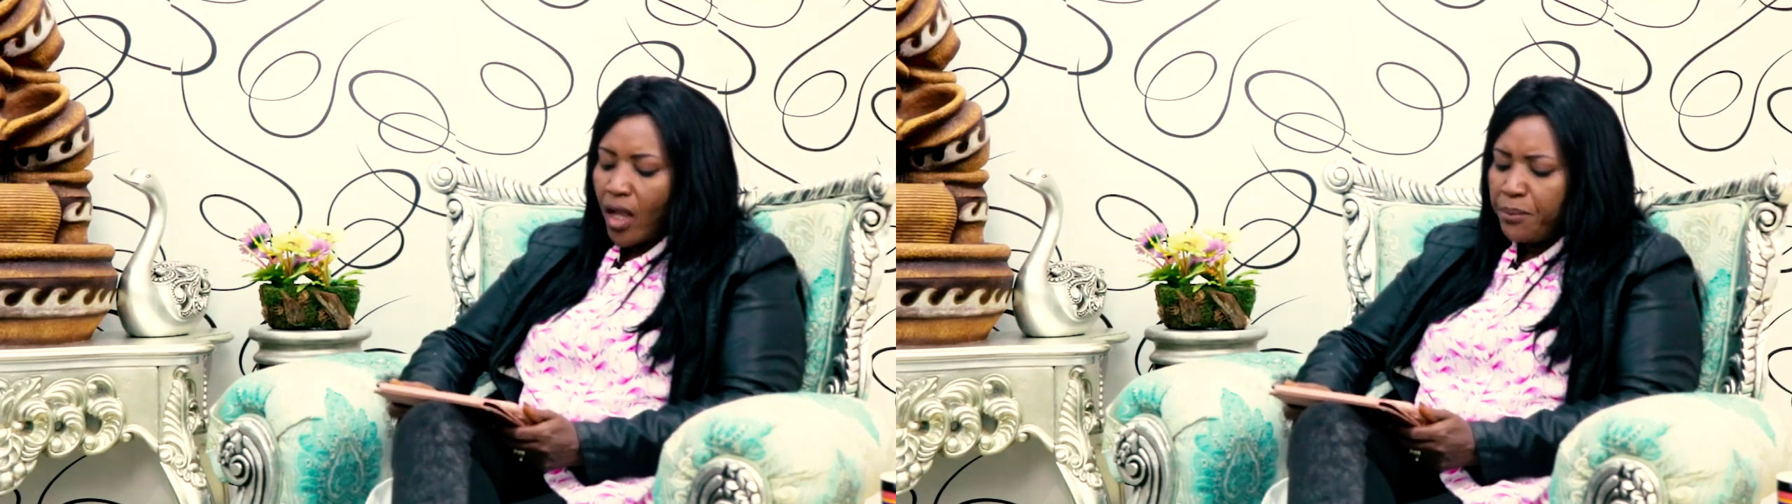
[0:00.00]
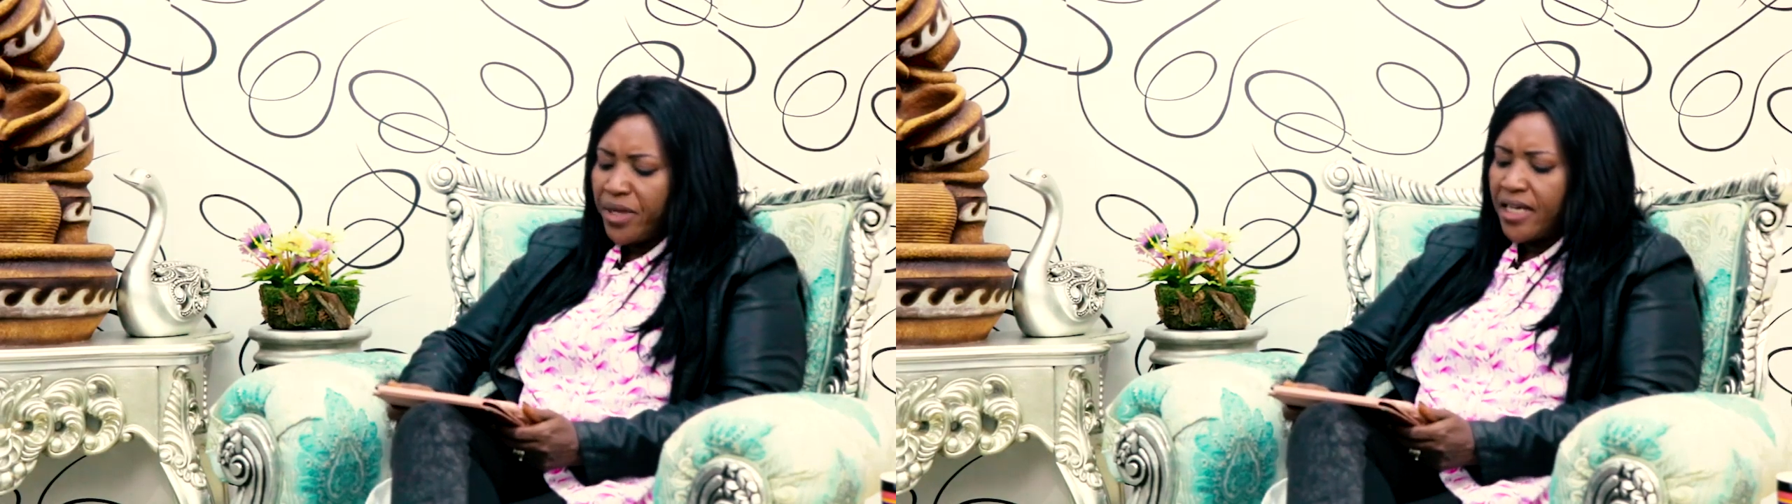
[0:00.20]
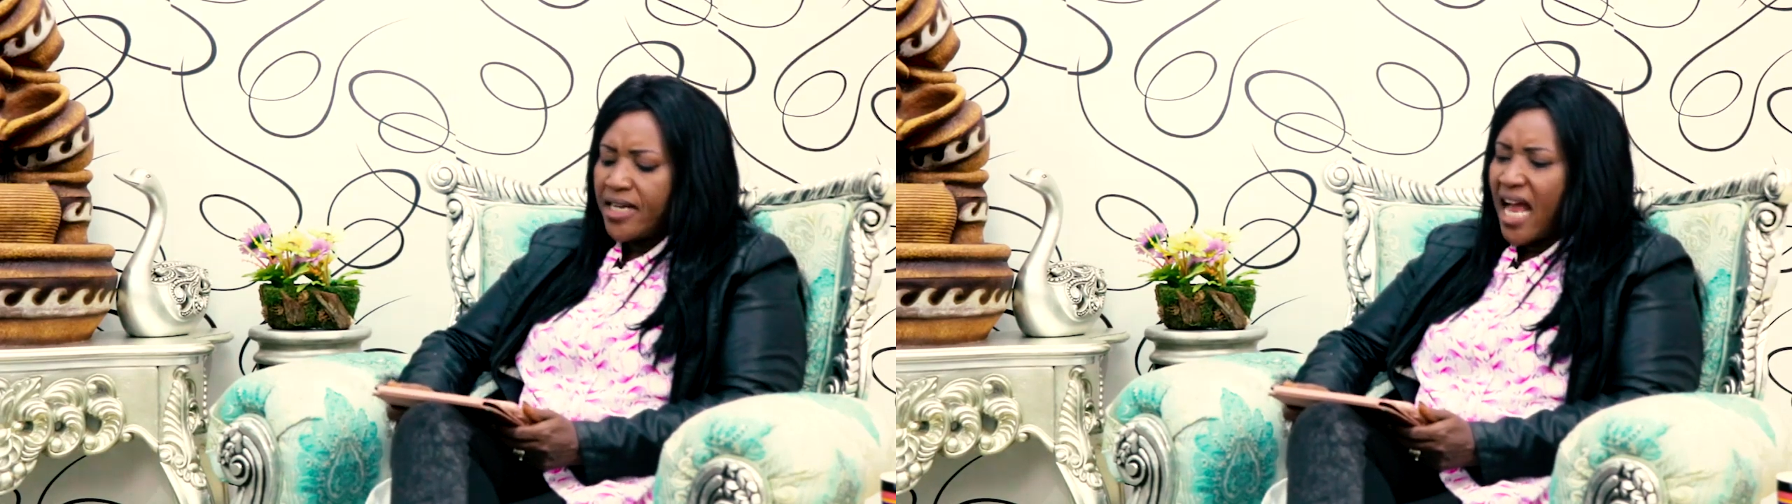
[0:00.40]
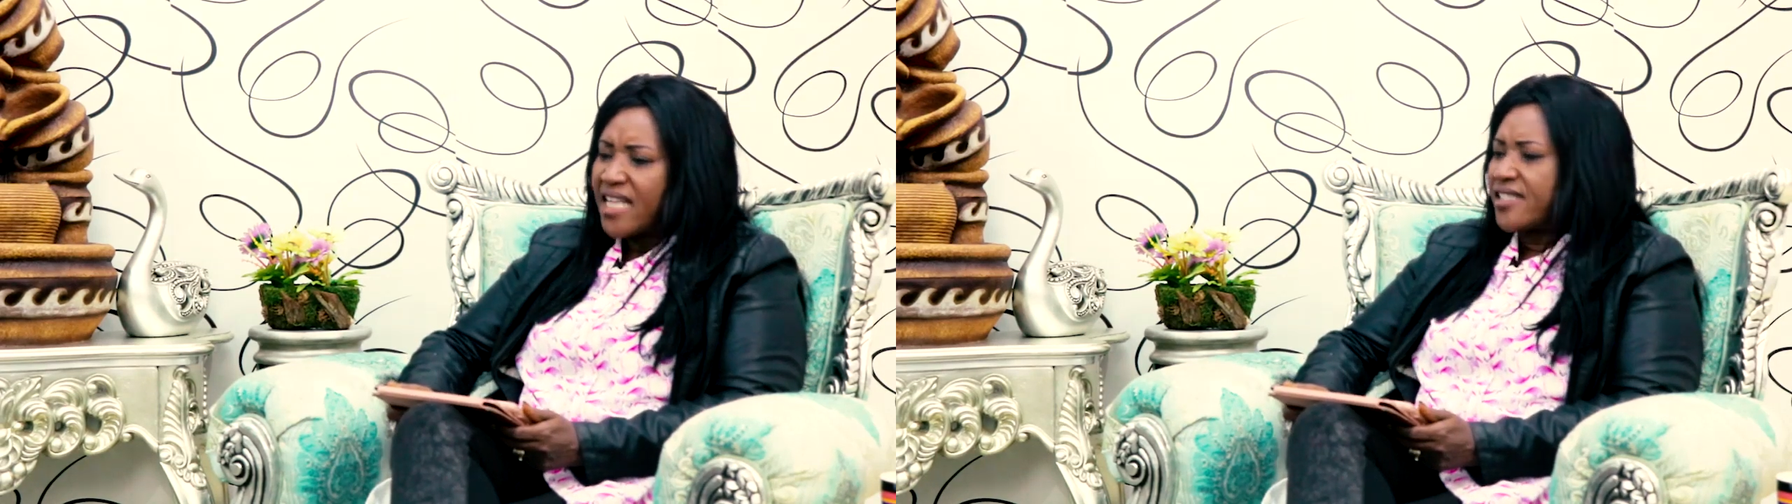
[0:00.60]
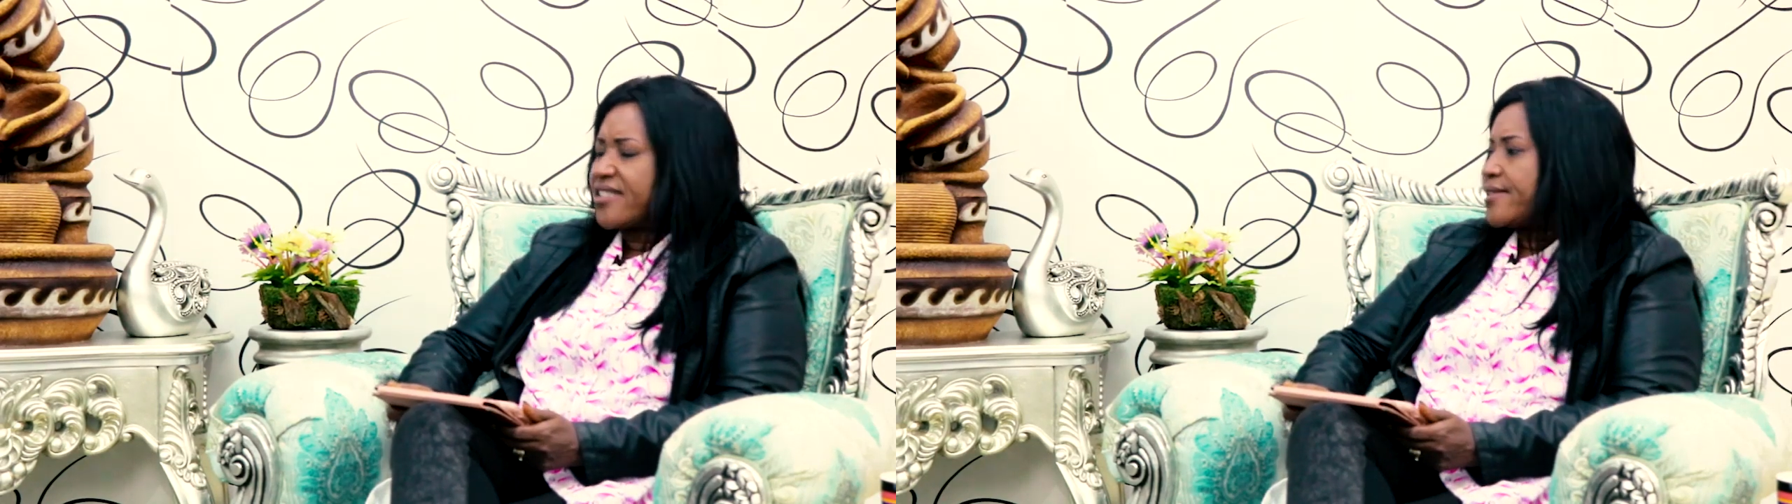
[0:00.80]
being a
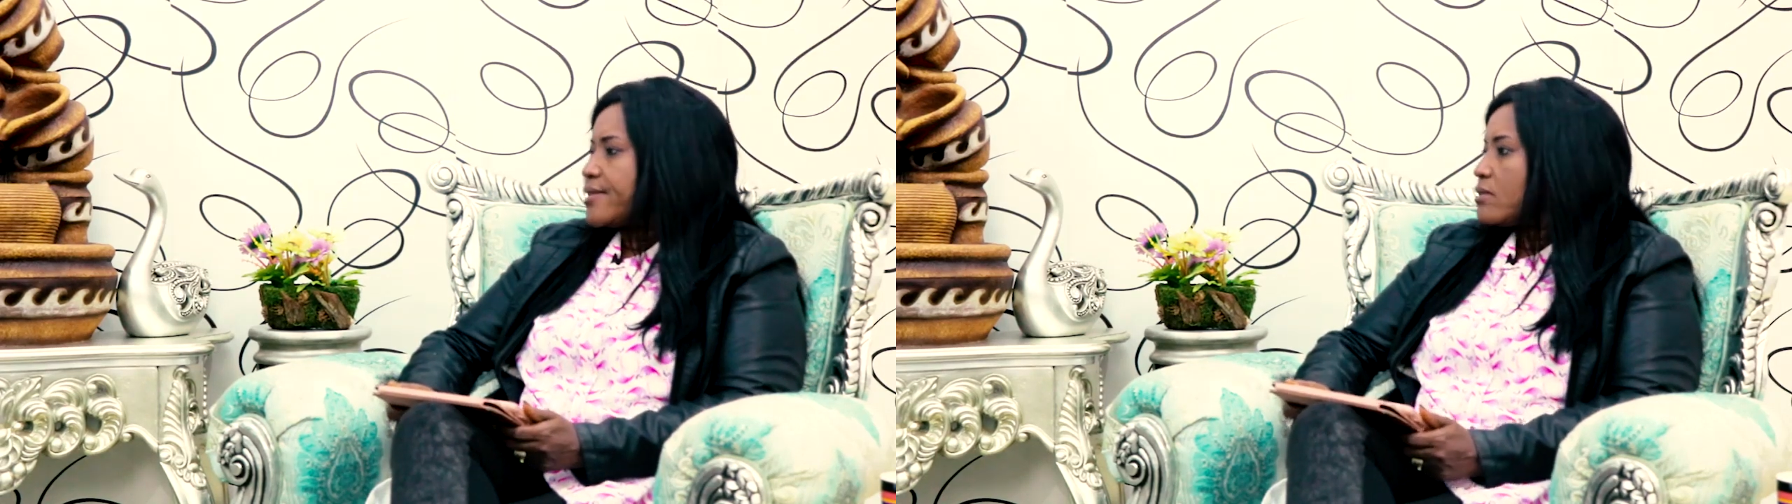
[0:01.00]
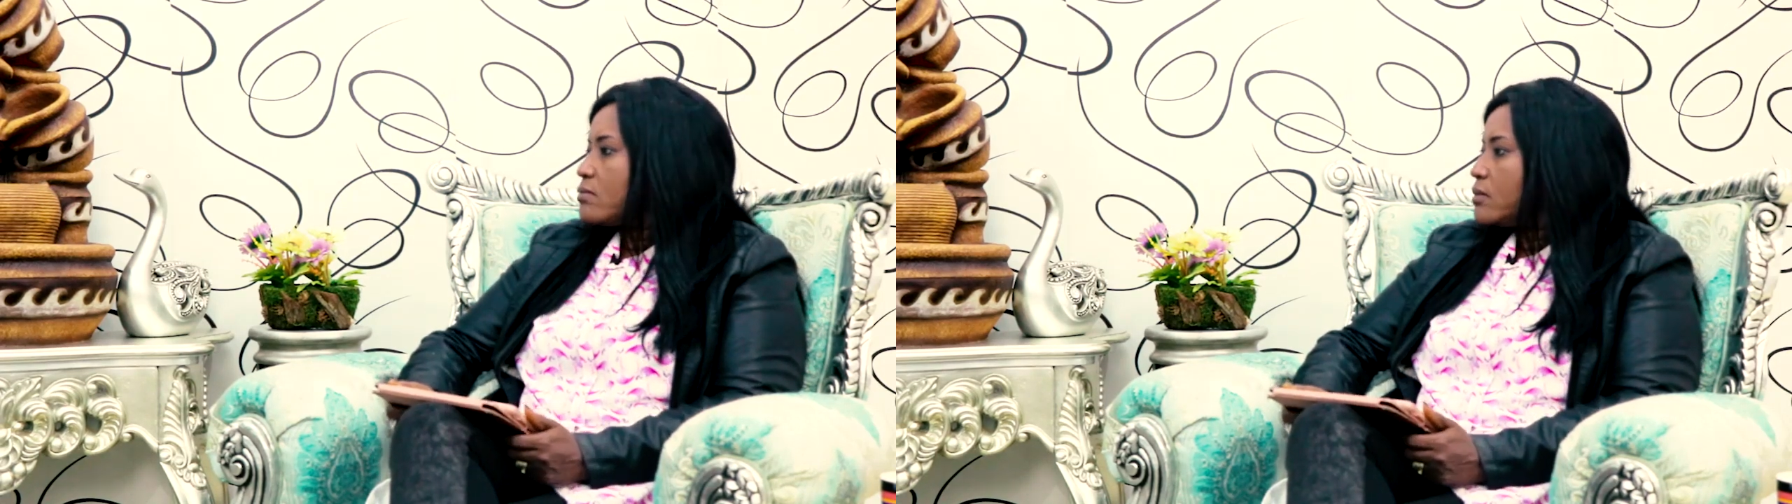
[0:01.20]
narcissist